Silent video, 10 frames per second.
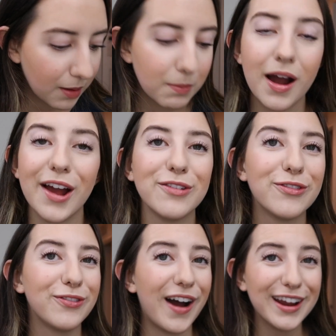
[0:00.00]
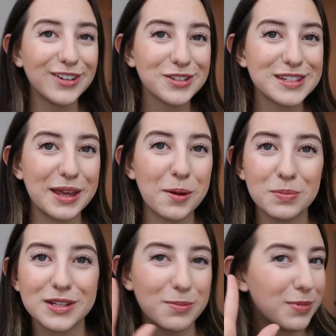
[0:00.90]
My final
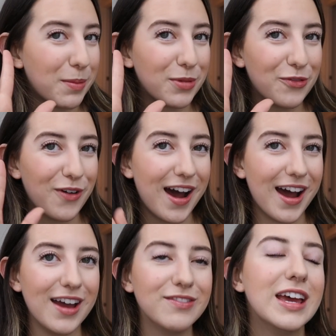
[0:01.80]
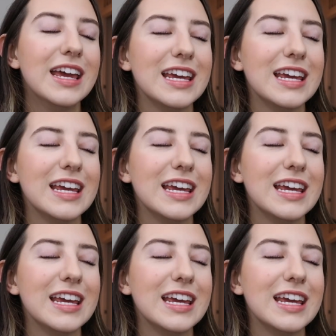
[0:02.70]
tip, tip number 5,